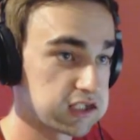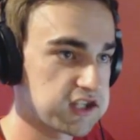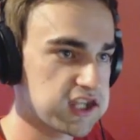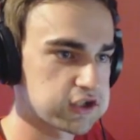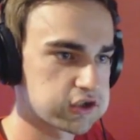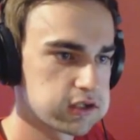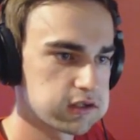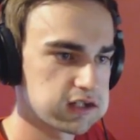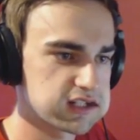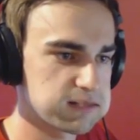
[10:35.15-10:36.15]
Like this.
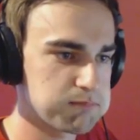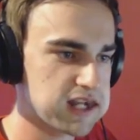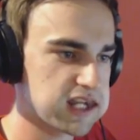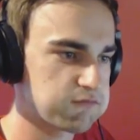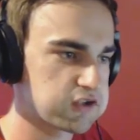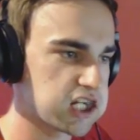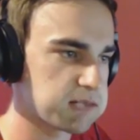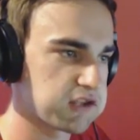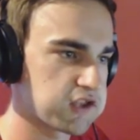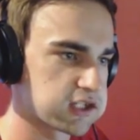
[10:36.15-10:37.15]
I'm getting better every
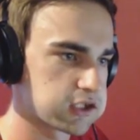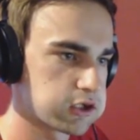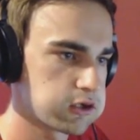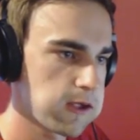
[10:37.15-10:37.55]
time, I think.